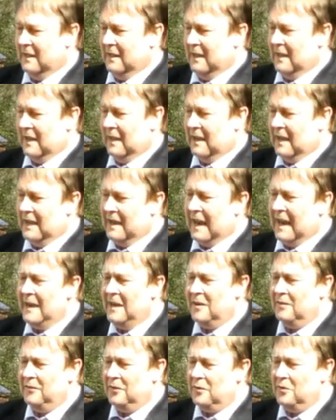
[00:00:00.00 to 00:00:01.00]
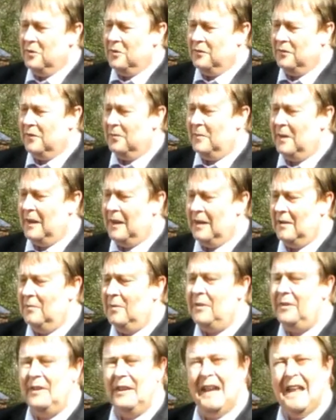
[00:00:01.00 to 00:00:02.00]
and any of you who are familiar
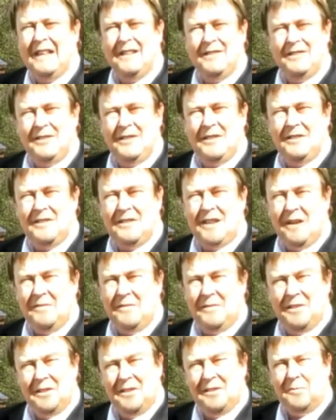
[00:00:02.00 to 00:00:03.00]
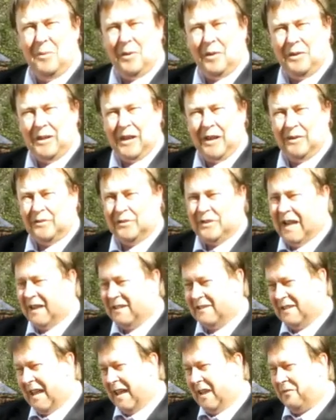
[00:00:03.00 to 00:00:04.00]
with the lenses know that this one goes down
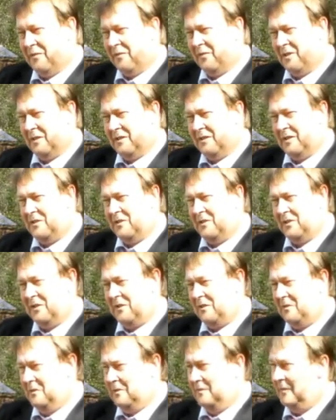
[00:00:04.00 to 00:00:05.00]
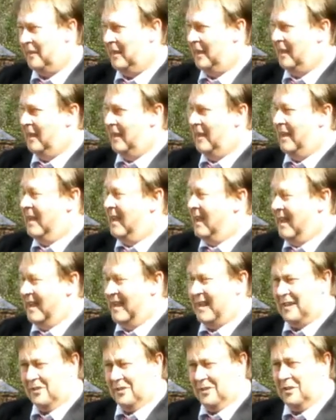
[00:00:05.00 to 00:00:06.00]
to f32, and
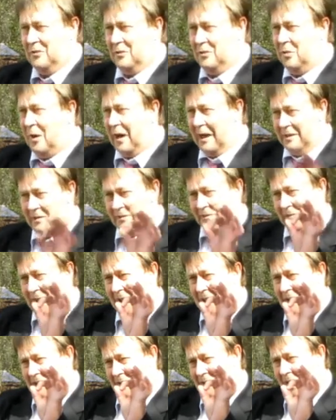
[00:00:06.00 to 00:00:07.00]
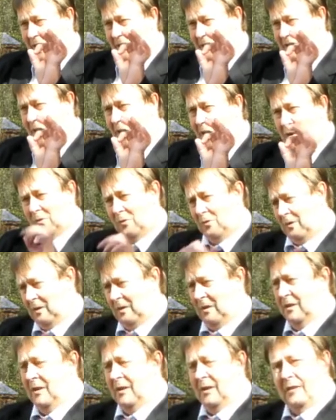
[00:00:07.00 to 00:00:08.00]
that's still quite a fair sized hole
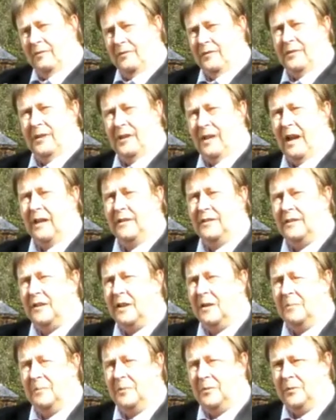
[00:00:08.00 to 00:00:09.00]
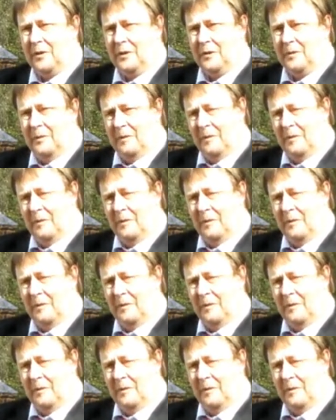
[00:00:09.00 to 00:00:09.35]
for the light to come through.